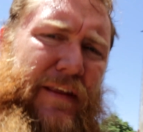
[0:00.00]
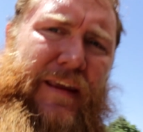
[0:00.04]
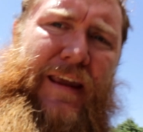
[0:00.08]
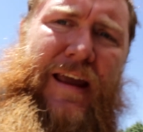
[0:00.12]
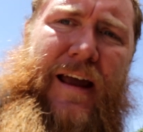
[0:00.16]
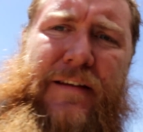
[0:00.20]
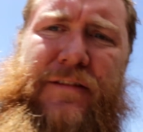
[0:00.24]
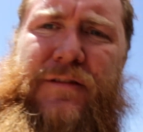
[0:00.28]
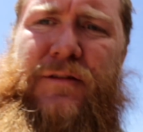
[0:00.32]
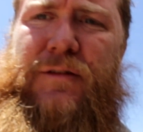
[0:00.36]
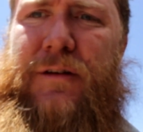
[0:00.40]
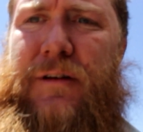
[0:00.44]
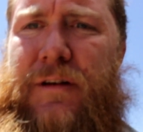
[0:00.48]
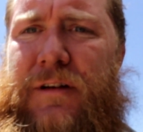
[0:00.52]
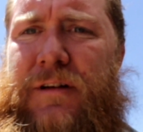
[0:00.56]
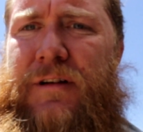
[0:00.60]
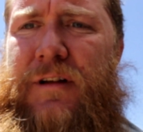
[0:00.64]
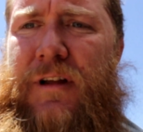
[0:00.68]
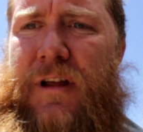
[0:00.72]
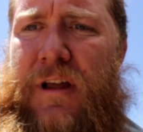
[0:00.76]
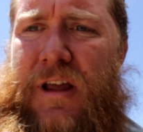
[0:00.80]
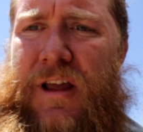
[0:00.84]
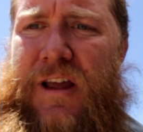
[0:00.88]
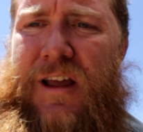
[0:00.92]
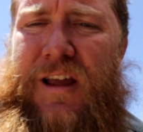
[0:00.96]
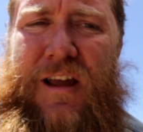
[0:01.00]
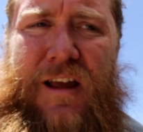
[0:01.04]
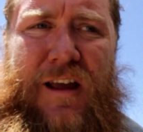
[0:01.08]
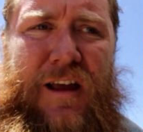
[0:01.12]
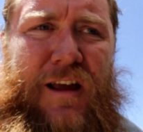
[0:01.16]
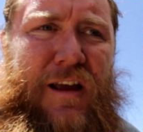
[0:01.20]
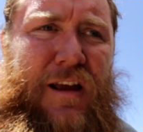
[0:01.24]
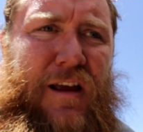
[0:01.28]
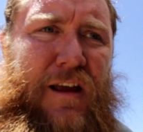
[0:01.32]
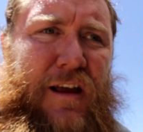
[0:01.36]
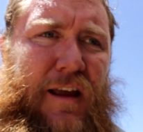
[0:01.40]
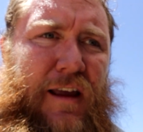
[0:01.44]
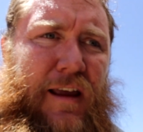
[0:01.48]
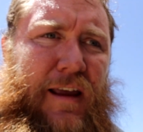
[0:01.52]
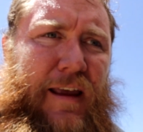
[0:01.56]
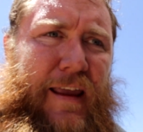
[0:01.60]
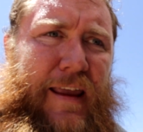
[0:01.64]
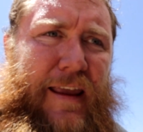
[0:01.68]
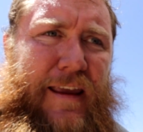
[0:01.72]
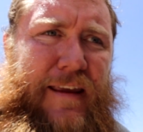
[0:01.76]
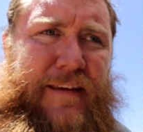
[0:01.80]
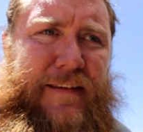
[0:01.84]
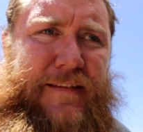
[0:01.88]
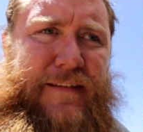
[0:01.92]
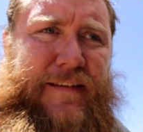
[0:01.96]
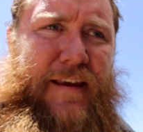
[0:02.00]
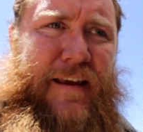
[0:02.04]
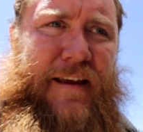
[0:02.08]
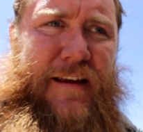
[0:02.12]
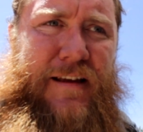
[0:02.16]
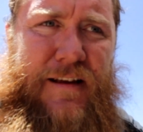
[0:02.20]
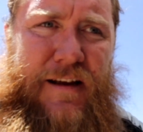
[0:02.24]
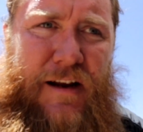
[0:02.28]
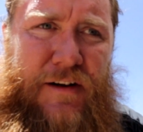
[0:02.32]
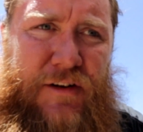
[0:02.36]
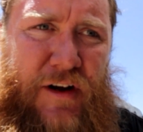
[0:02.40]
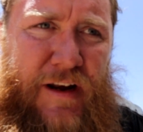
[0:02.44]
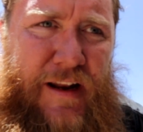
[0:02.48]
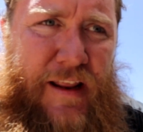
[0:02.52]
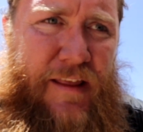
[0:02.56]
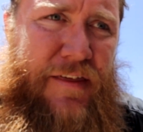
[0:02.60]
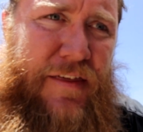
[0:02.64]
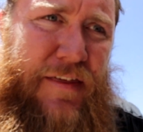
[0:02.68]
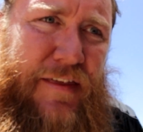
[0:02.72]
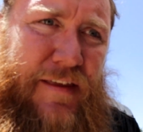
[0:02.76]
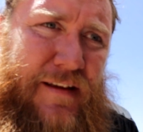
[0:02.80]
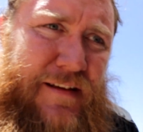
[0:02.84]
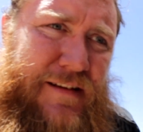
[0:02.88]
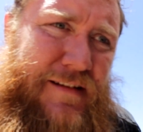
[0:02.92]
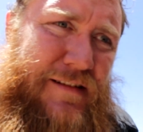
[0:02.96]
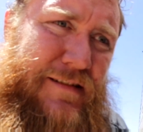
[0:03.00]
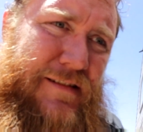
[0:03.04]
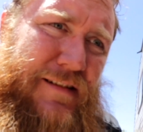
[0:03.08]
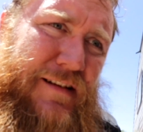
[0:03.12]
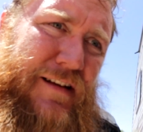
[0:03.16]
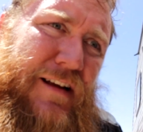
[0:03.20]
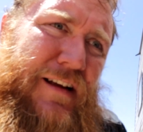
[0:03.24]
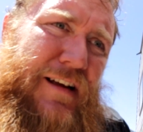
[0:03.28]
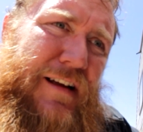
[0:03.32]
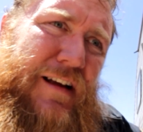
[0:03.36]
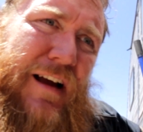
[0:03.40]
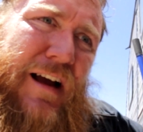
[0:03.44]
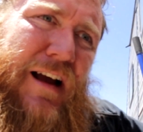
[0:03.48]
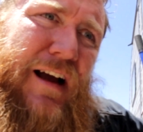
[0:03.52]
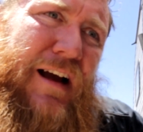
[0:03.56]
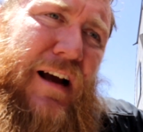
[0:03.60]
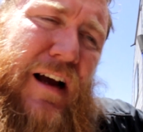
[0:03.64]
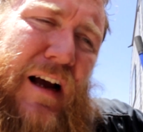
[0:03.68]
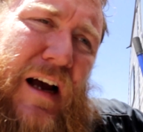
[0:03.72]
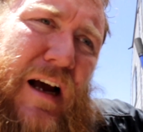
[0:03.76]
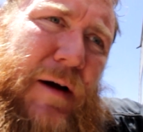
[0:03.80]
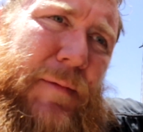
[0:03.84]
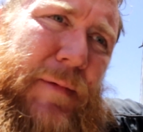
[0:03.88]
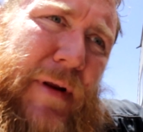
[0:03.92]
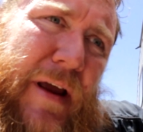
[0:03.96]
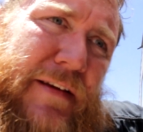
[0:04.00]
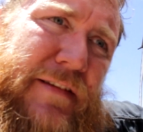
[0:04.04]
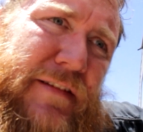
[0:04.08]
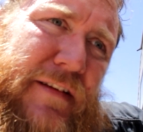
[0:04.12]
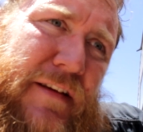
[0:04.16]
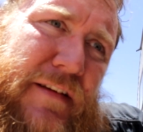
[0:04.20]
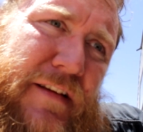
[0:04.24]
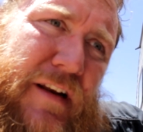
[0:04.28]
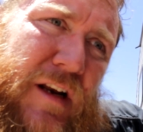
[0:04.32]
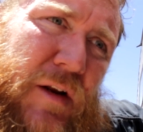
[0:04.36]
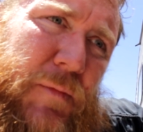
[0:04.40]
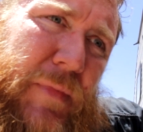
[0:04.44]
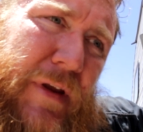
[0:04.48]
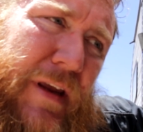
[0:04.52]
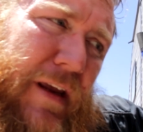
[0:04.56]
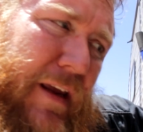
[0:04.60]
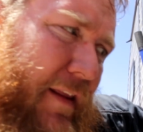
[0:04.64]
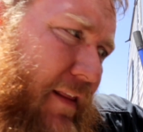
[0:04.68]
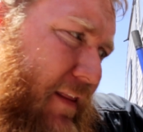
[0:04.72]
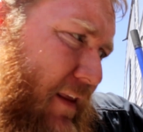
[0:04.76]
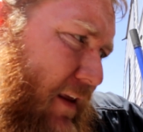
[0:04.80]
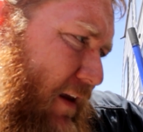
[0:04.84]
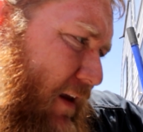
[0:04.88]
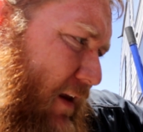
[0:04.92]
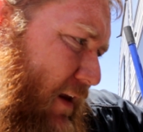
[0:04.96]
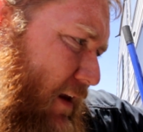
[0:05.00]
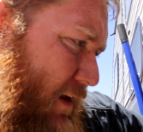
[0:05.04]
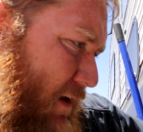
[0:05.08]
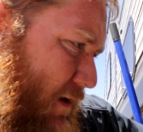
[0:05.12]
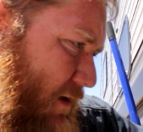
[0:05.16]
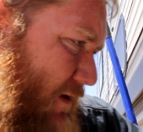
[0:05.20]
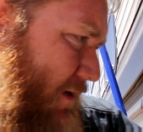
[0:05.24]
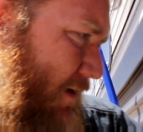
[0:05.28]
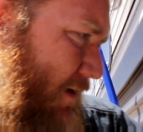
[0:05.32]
the axle is underneath. Next is going to be the